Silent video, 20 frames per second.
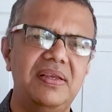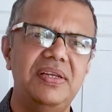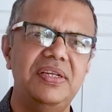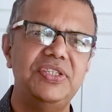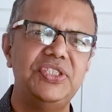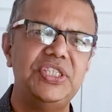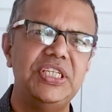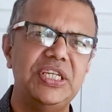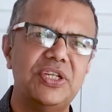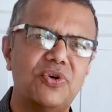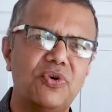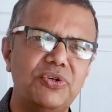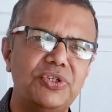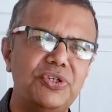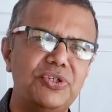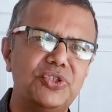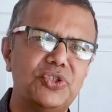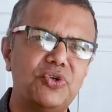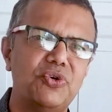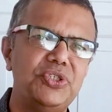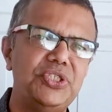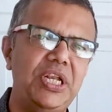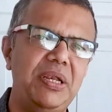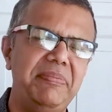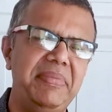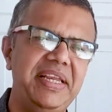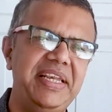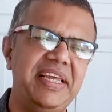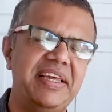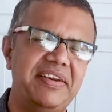She wrote on social
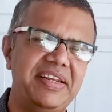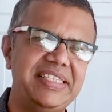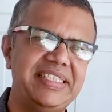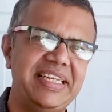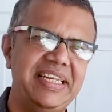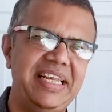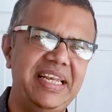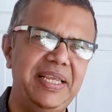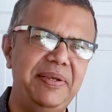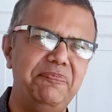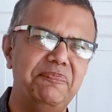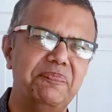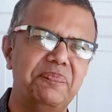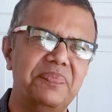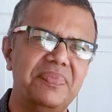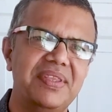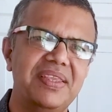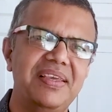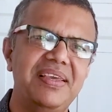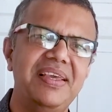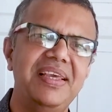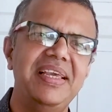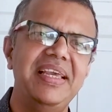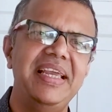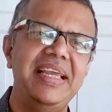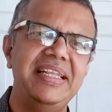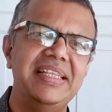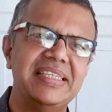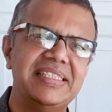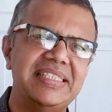media recently,
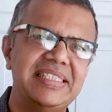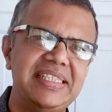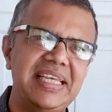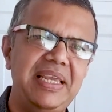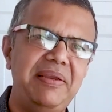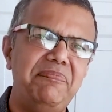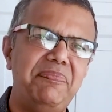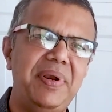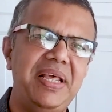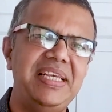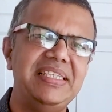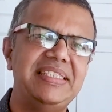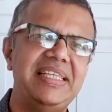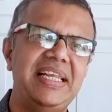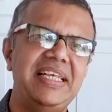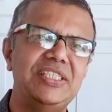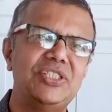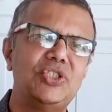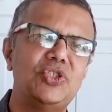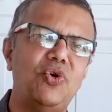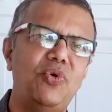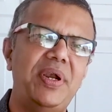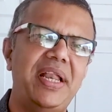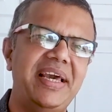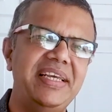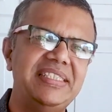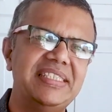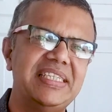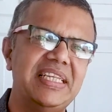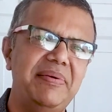"In the same place that I sold
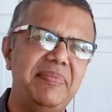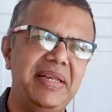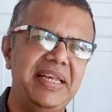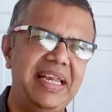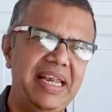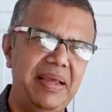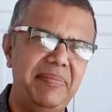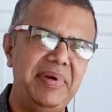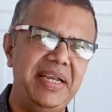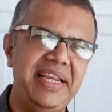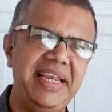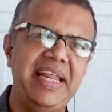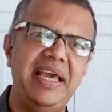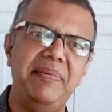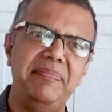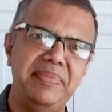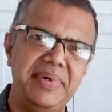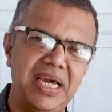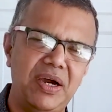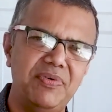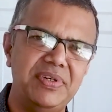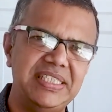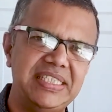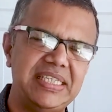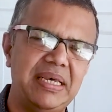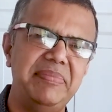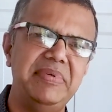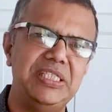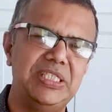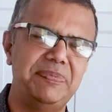ice cream and lemonade, I am now a
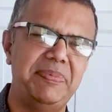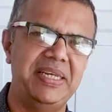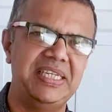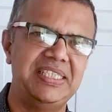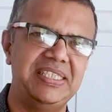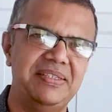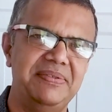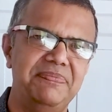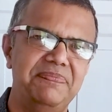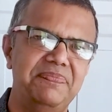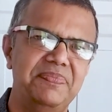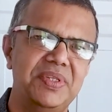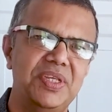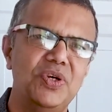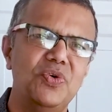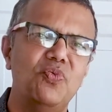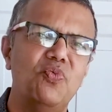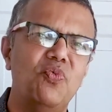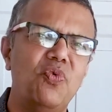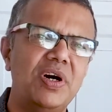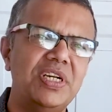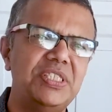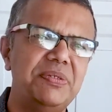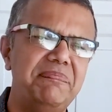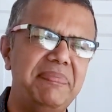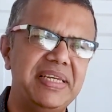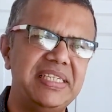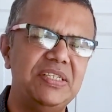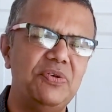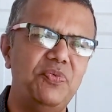sub-inspector. What
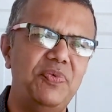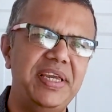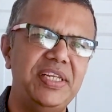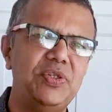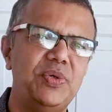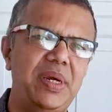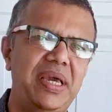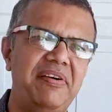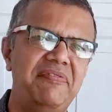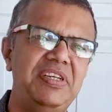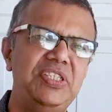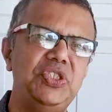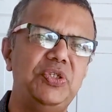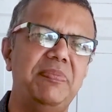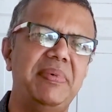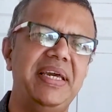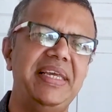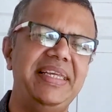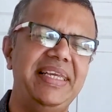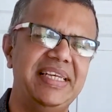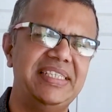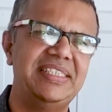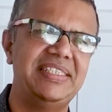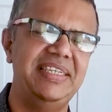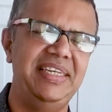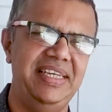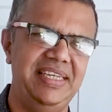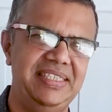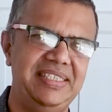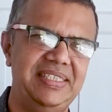better way to avenge my
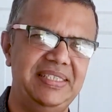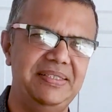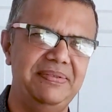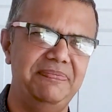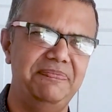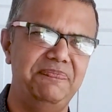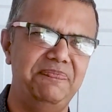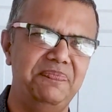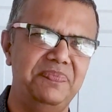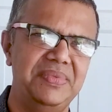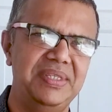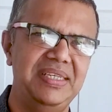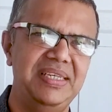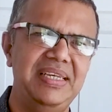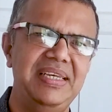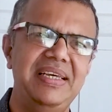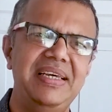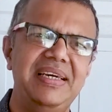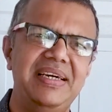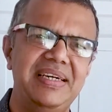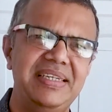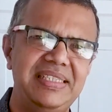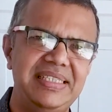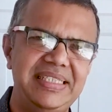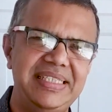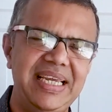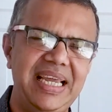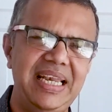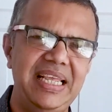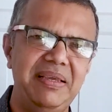yesterdays?" A
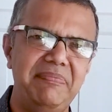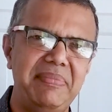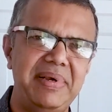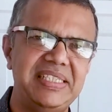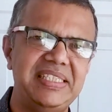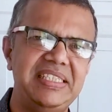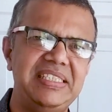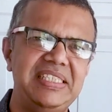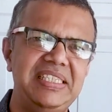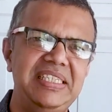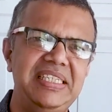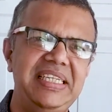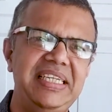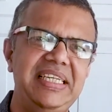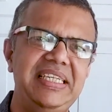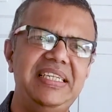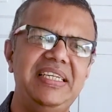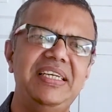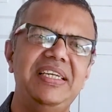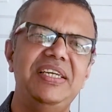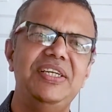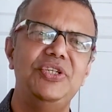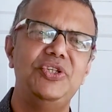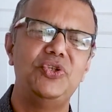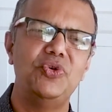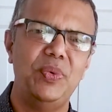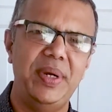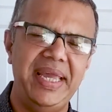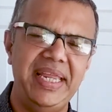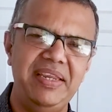telling message indeed
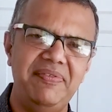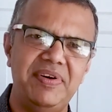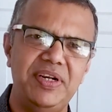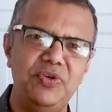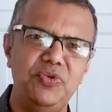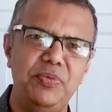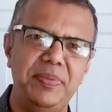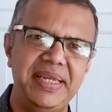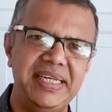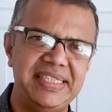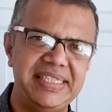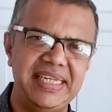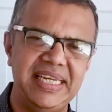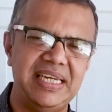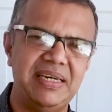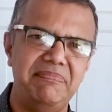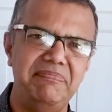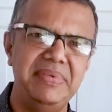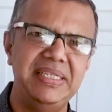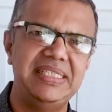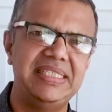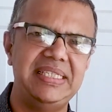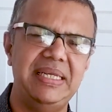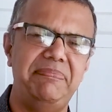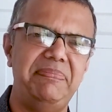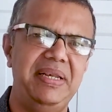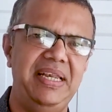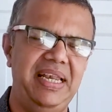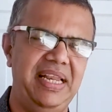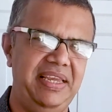to anyone who may take a misstep
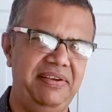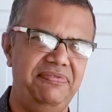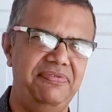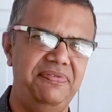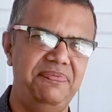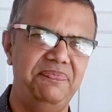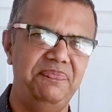in life.